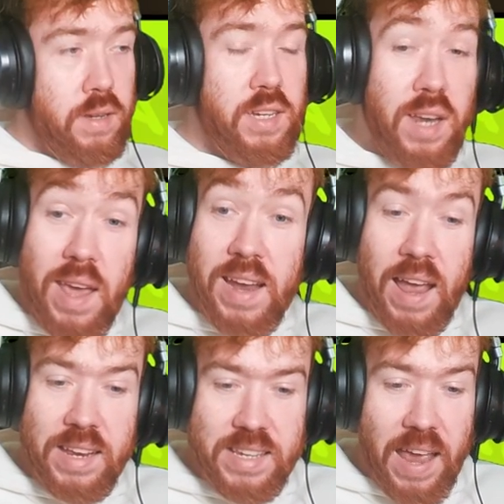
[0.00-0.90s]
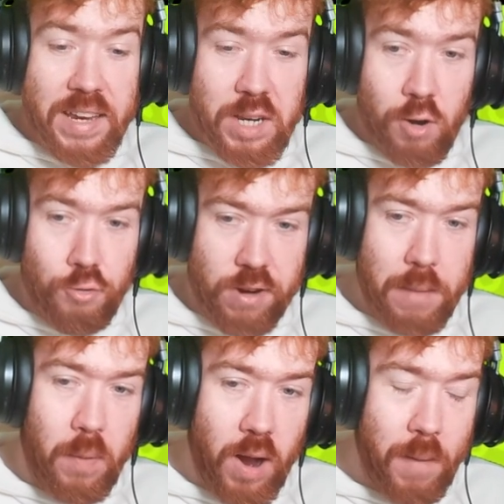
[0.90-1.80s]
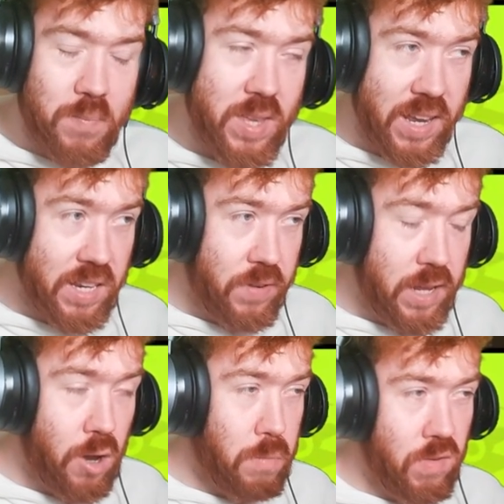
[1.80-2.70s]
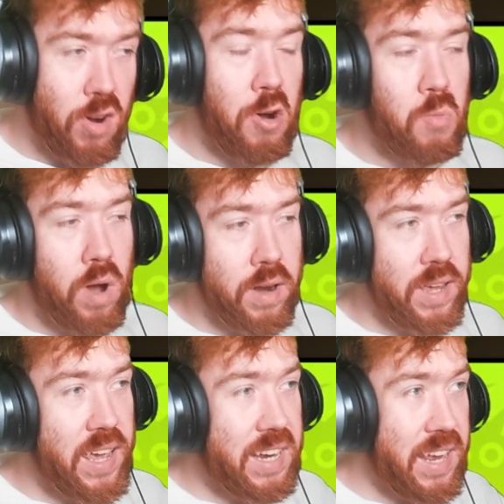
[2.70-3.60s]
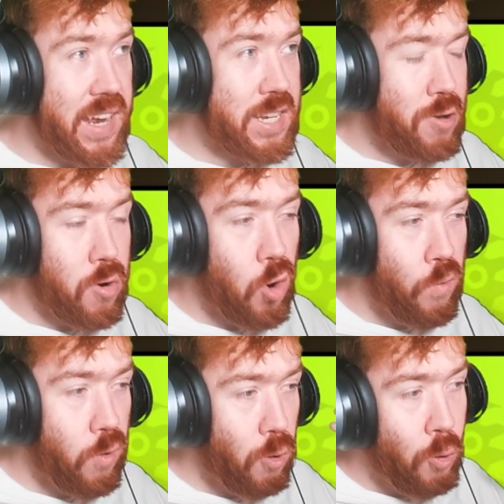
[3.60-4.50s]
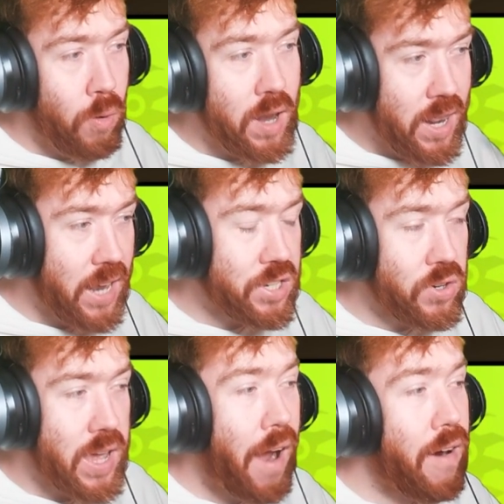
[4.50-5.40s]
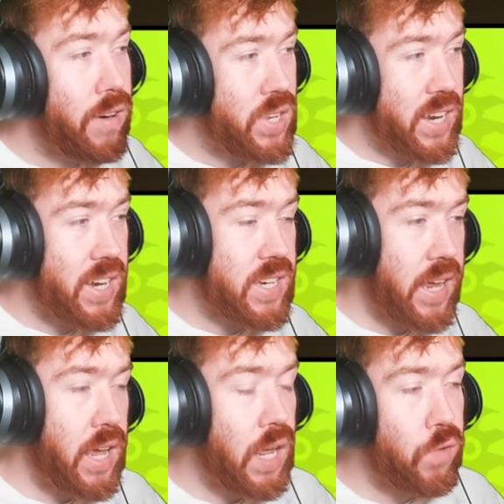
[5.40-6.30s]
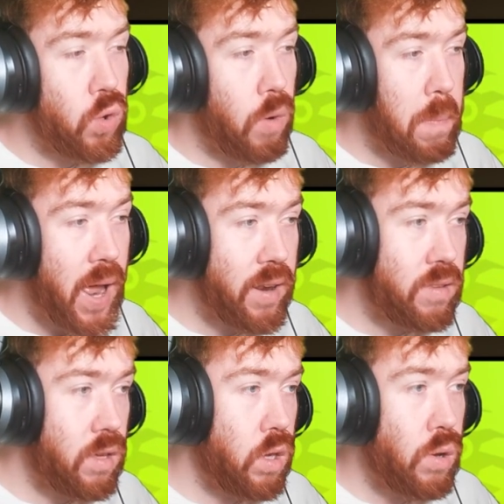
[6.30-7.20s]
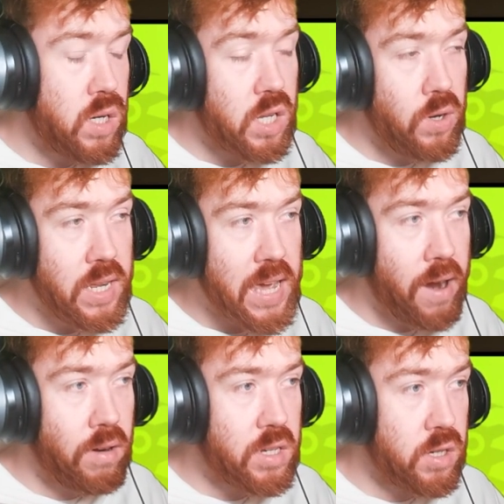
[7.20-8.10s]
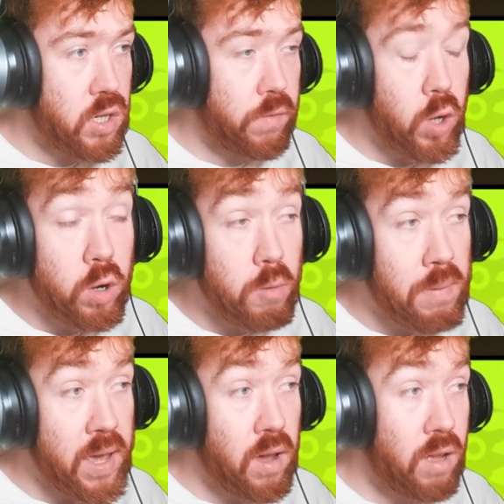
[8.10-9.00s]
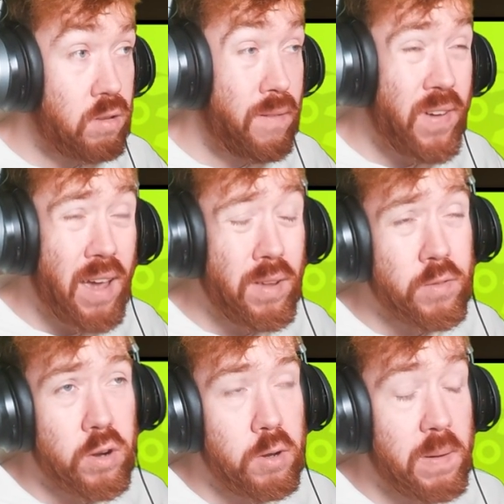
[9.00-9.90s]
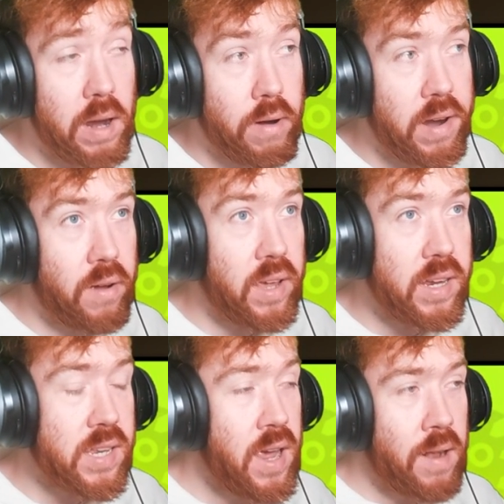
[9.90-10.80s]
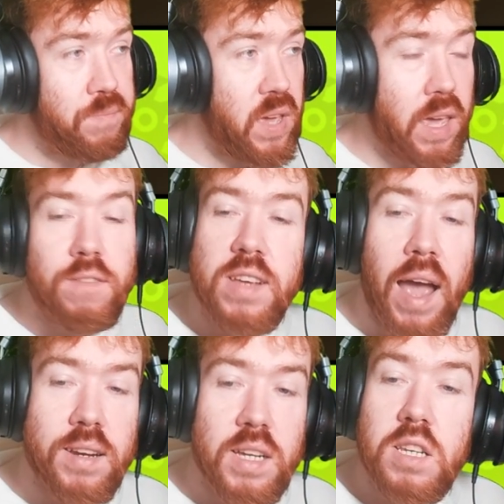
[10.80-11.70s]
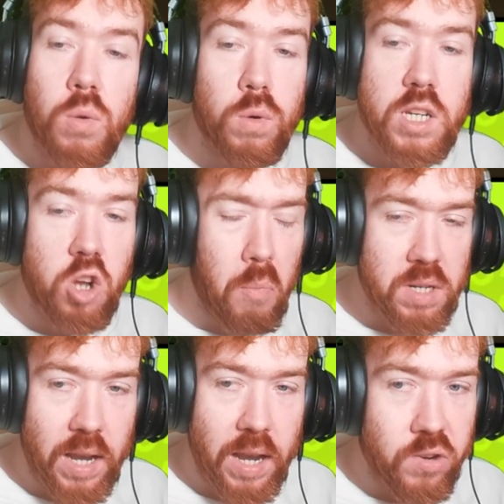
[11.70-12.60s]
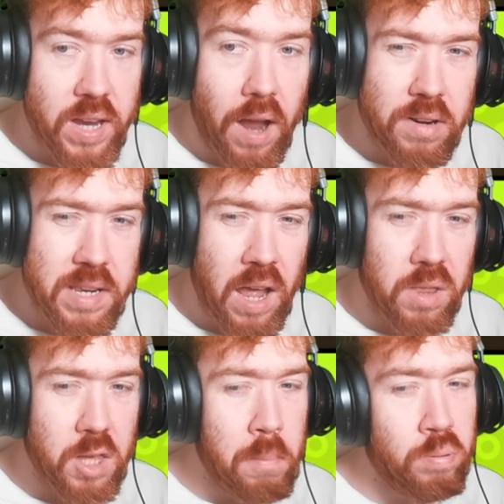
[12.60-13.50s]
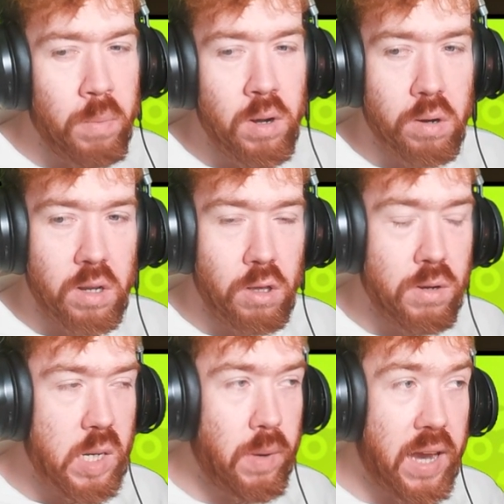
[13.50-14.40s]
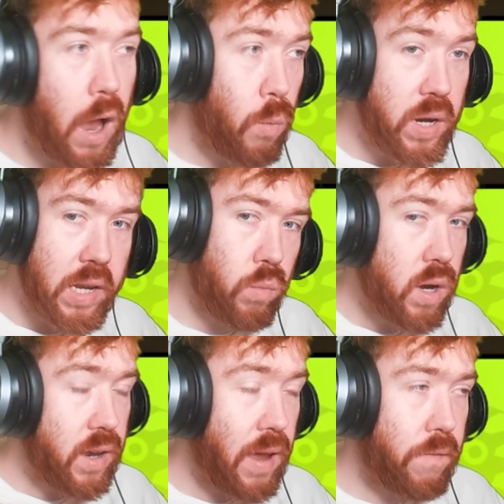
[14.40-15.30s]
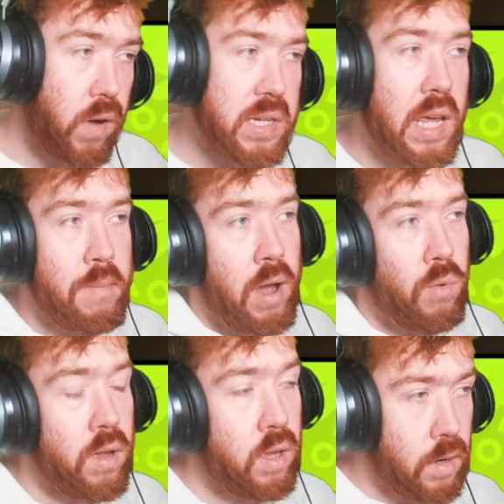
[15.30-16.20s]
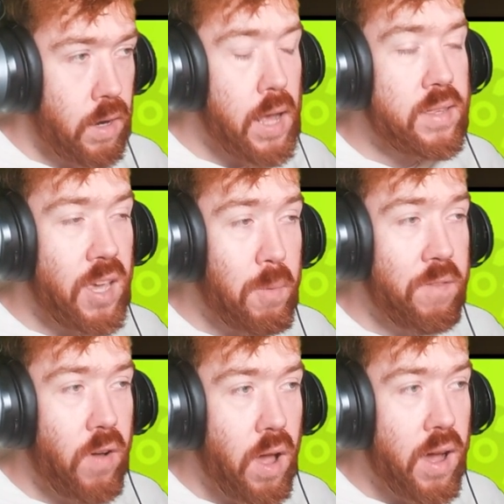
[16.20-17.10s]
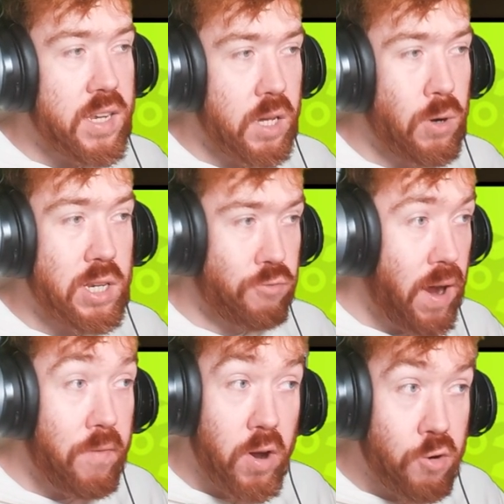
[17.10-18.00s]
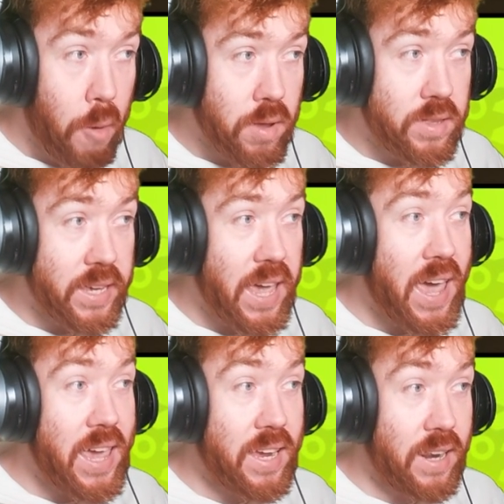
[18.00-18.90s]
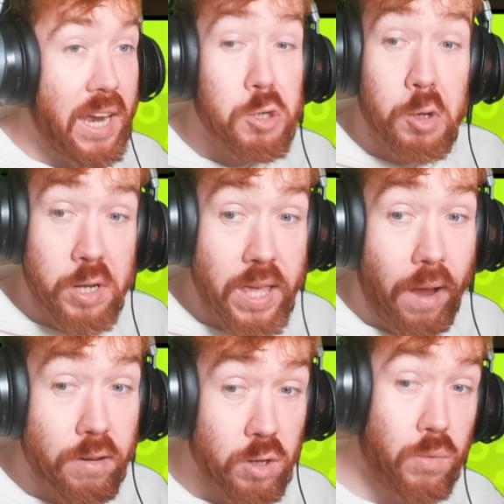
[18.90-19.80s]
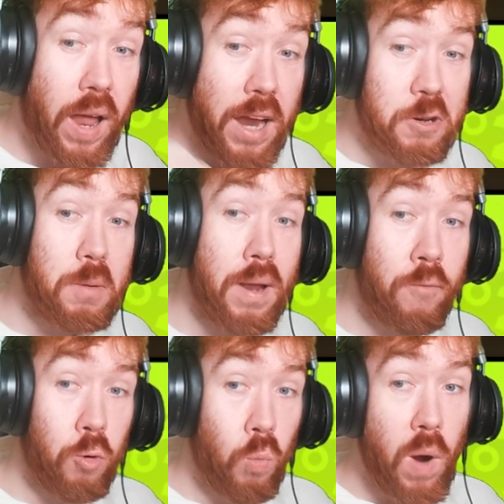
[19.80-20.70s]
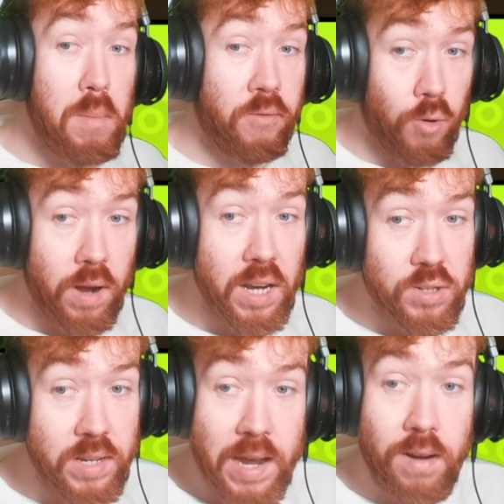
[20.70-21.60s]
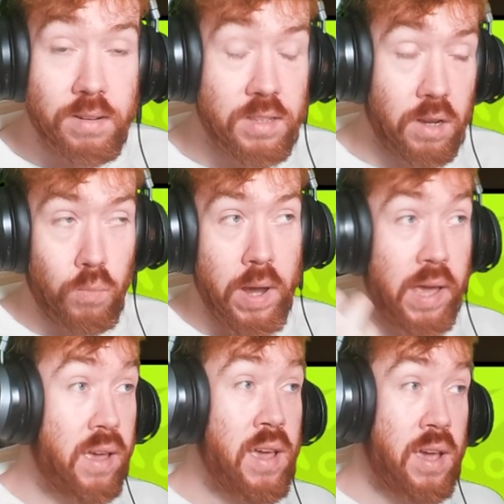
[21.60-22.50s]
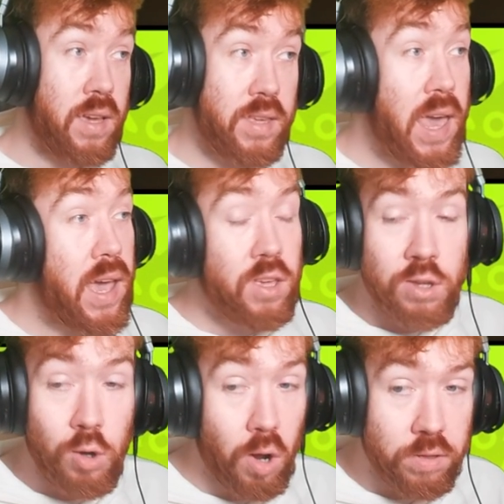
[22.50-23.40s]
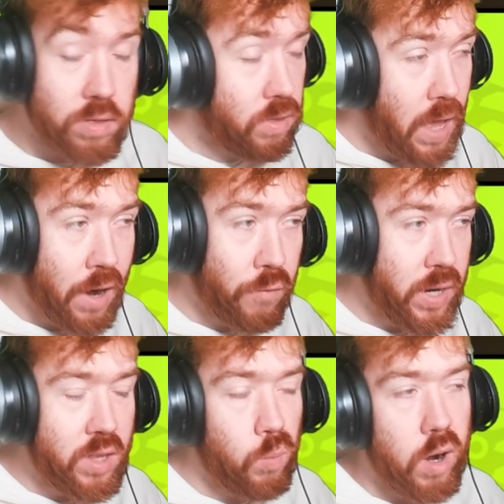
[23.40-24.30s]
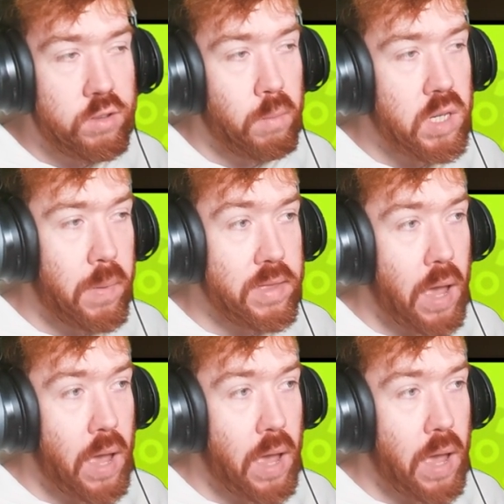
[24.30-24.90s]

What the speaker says: So yeah, guys, that is going to wrap up today's video. A bit of a long one. It is going over all legendary characters. Like I just say, if you're planning to use unique characters, or if you're a new player, to be fair, if you're a new player right nowadays, they give you access to so much legendary characters now that you're probably not going to use them like how we did when the game first came out. Like, typically for us, it was very, very common to get a actual unique characters with a high dupe level way before a legendary character, where, yeah, you lot, I don't really need to worry too much about